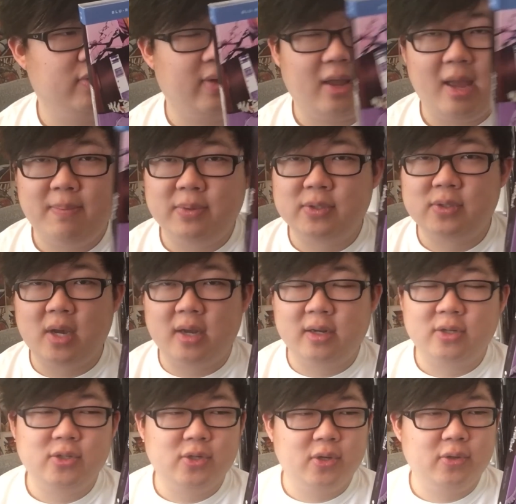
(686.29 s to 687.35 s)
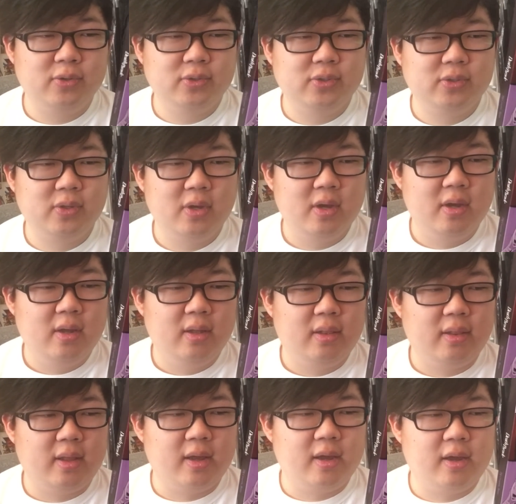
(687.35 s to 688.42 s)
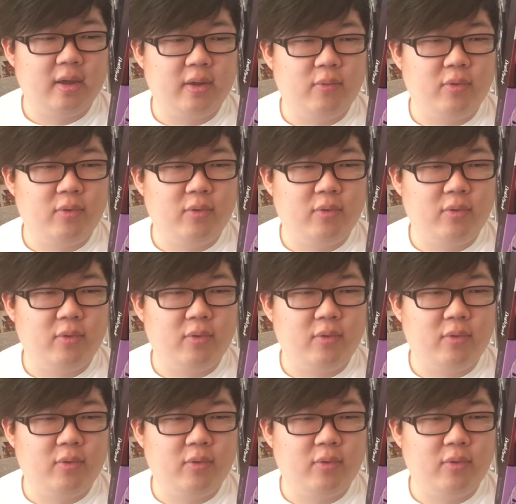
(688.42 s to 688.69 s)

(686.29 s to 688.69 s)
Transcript: of like episodic shows, uh,